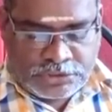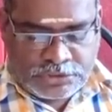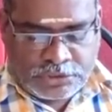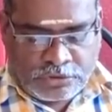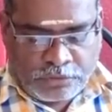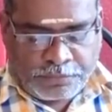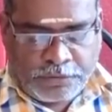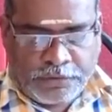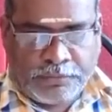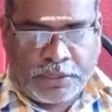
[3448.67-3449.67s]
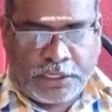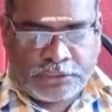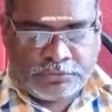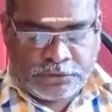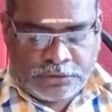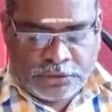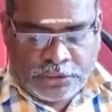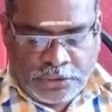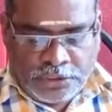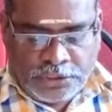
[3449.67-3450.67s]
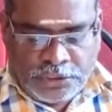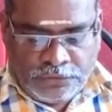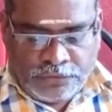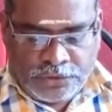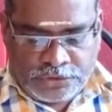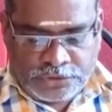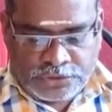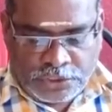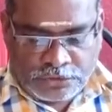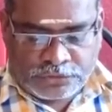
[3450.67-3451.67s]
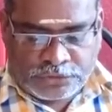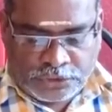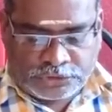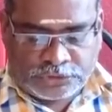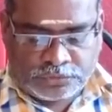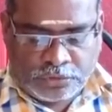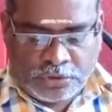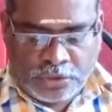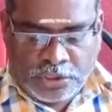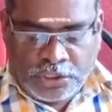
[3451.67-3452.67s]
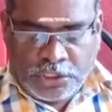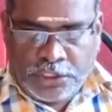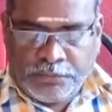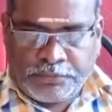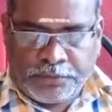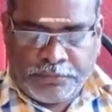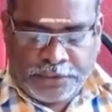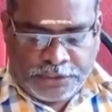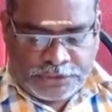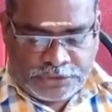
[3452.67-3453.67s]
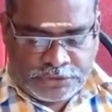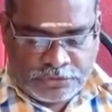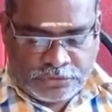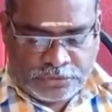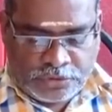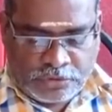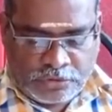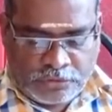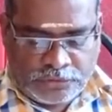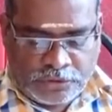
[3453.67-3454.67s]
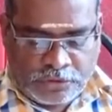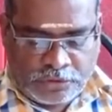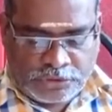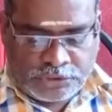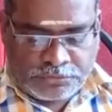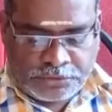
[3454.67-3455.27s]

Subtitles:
The top level management influences our successful implementation of the concept.